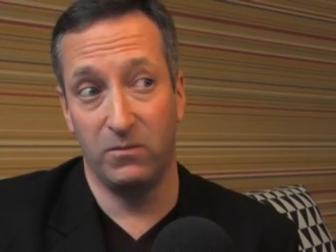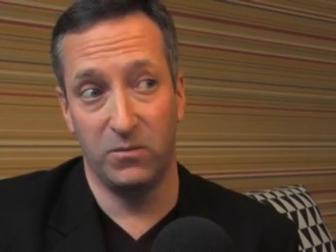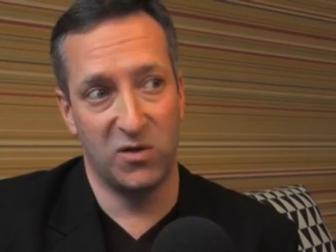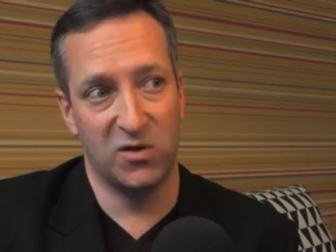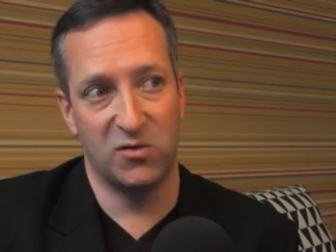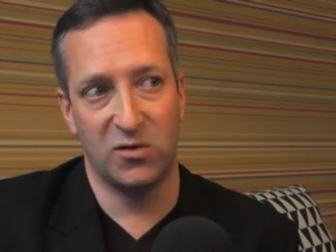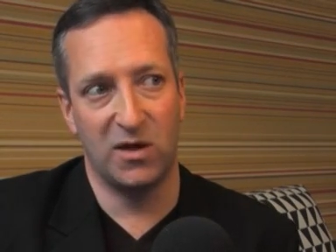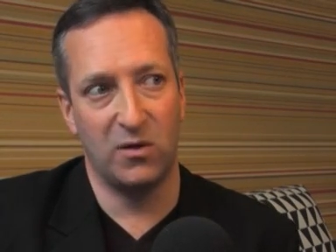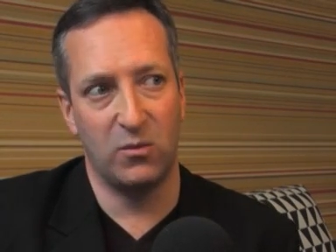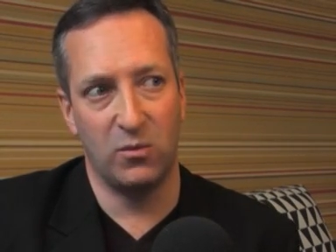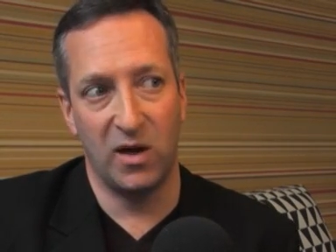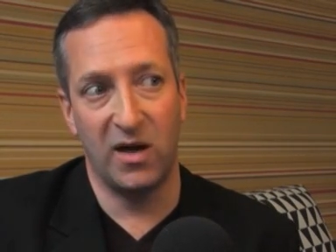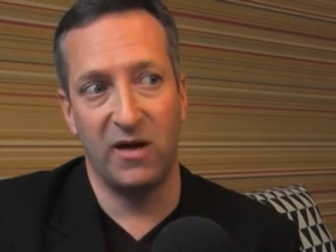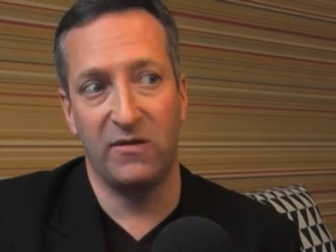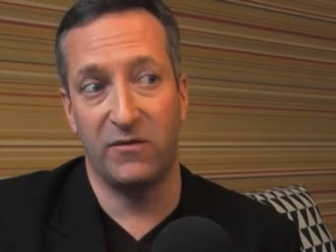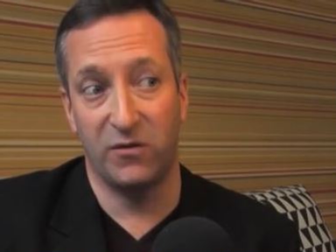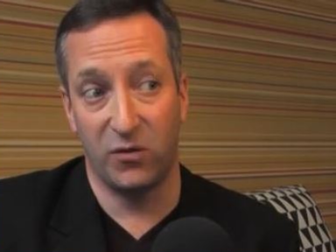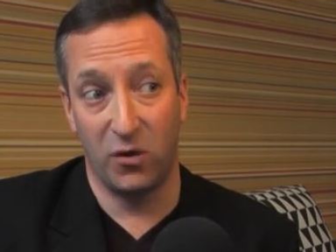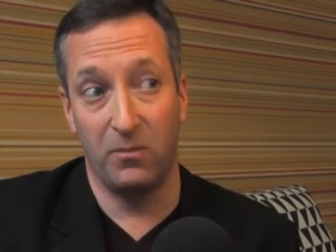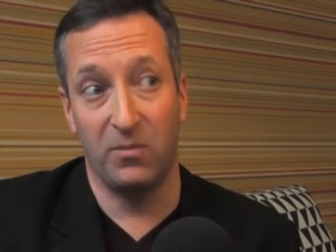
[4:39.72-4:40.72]
straight away
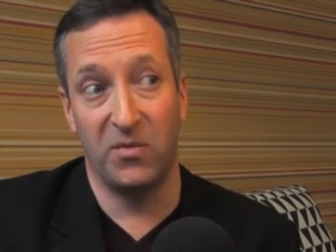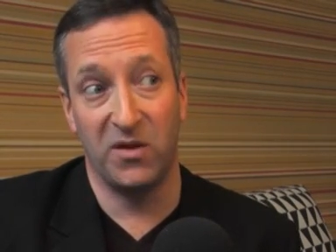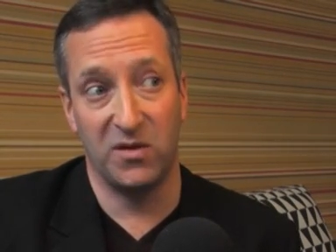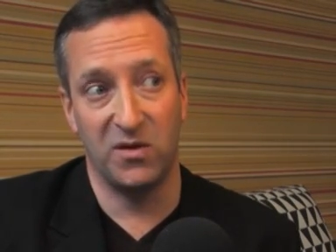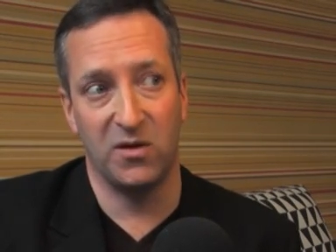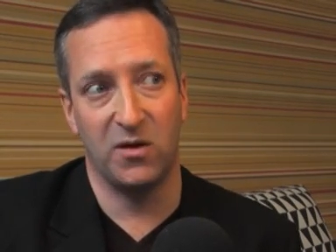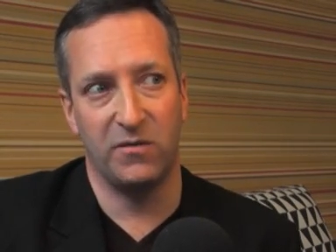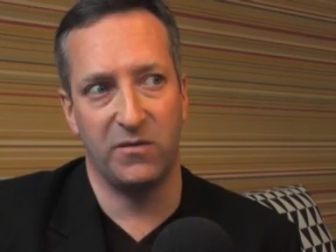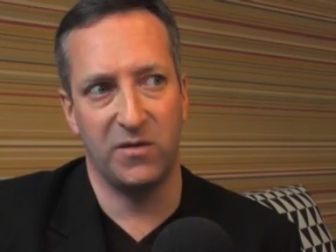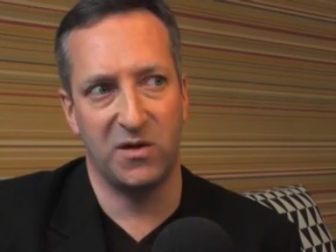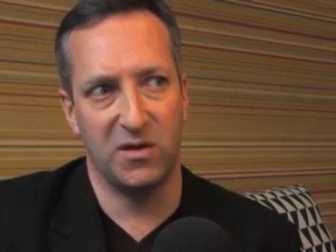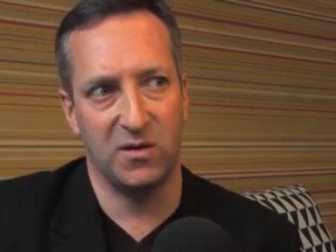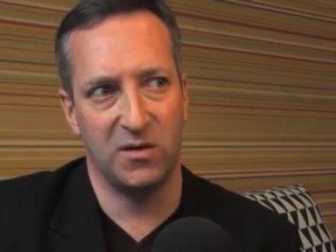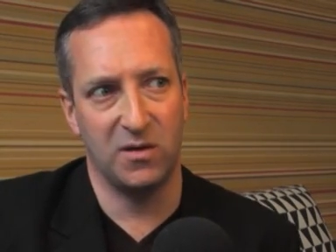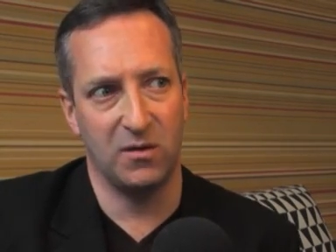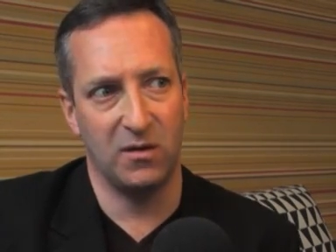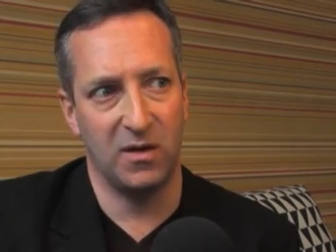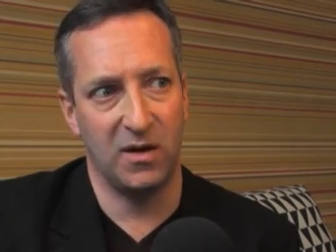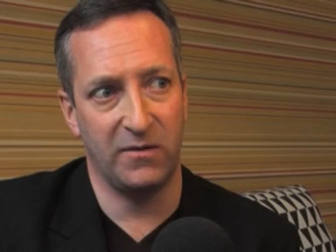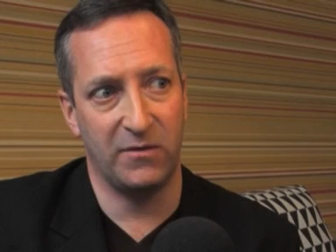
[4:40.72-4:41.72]
from the surfaces
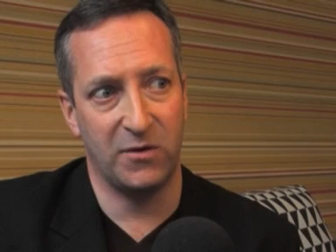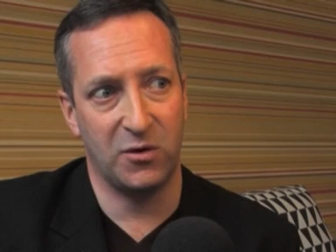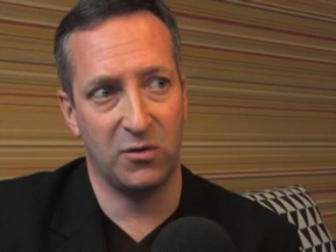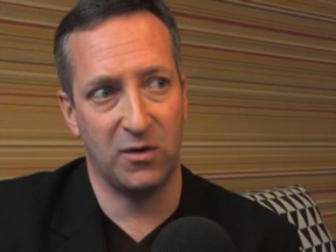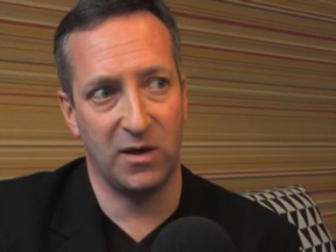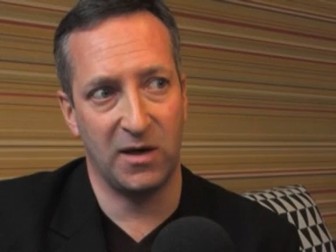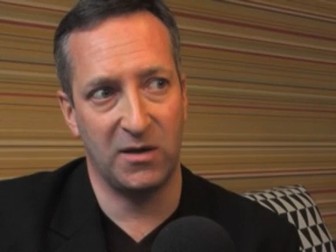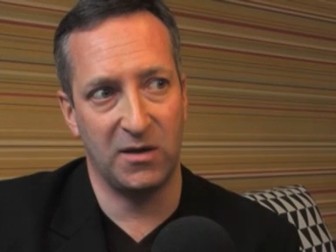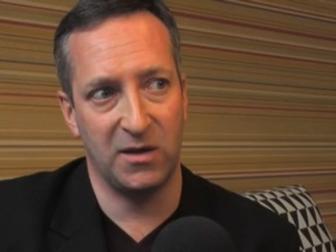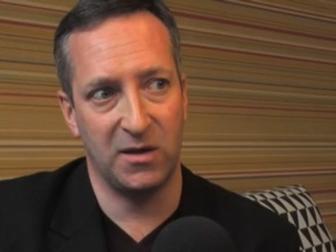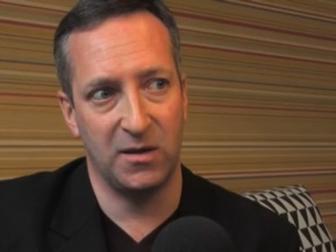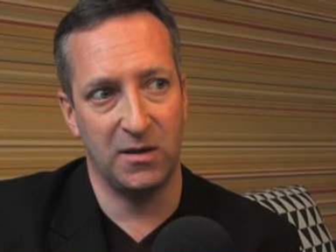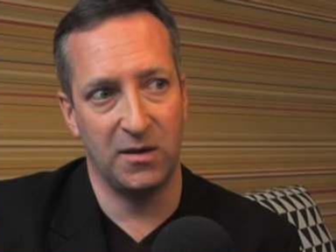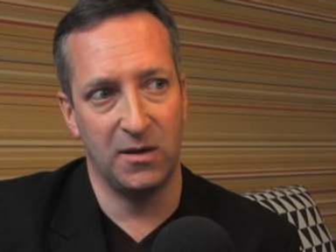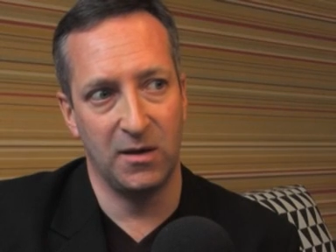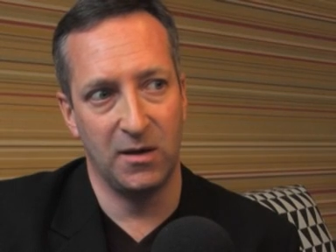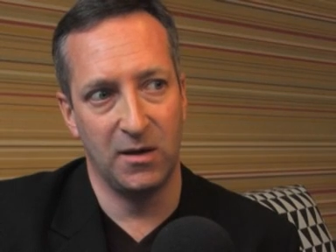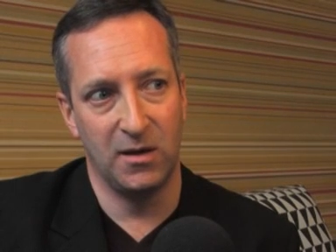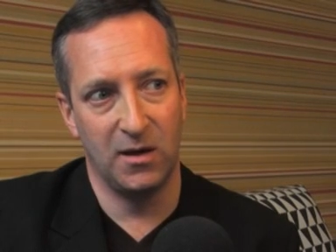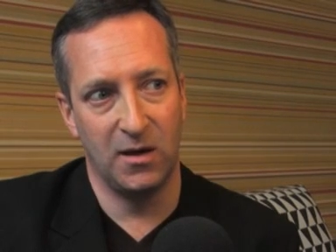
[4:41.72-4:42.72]
that they've created
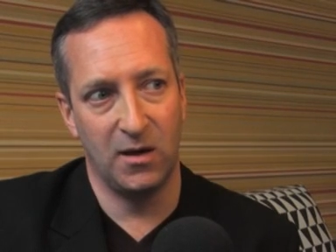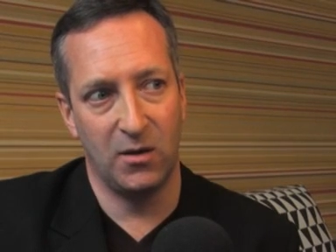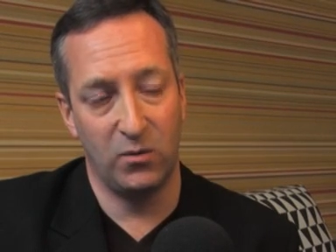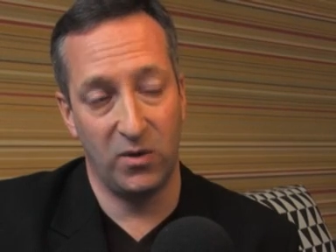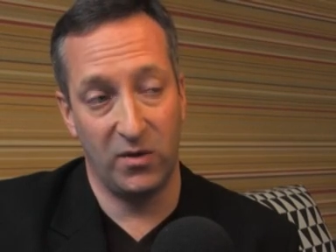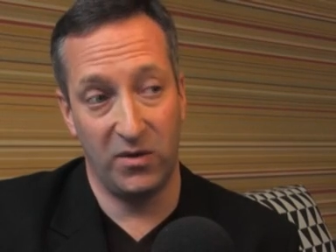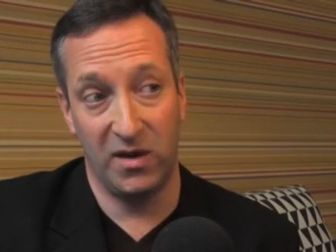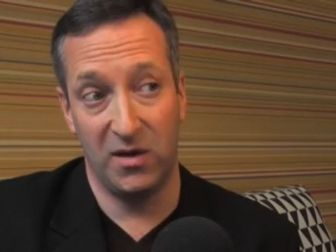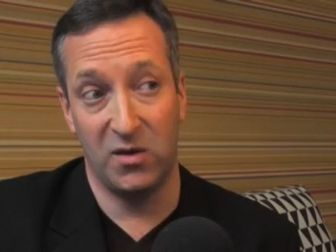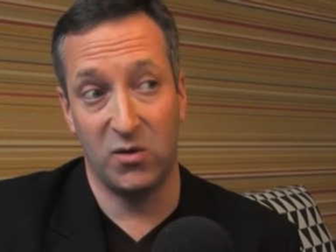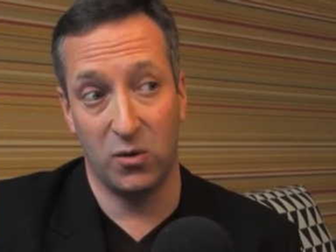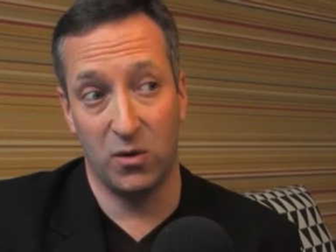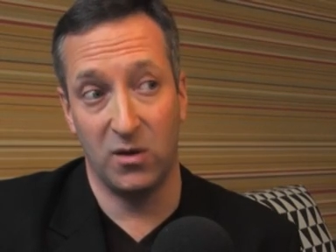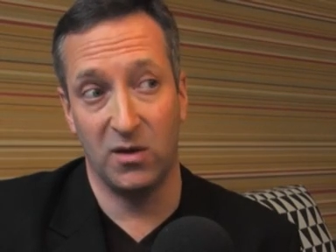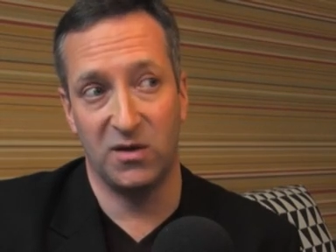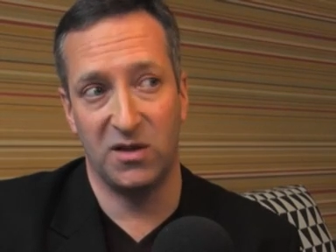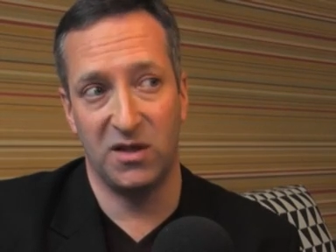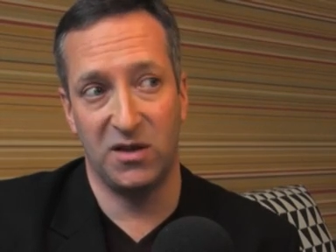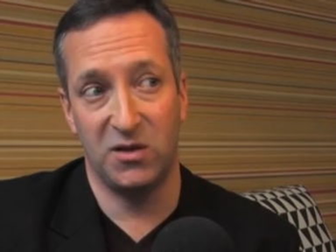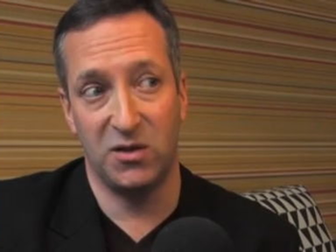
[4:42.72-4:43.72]
uh, with these
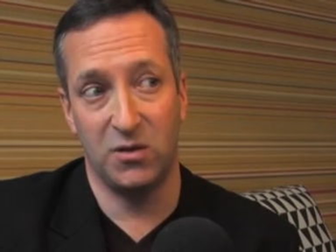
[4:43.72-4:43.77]
quality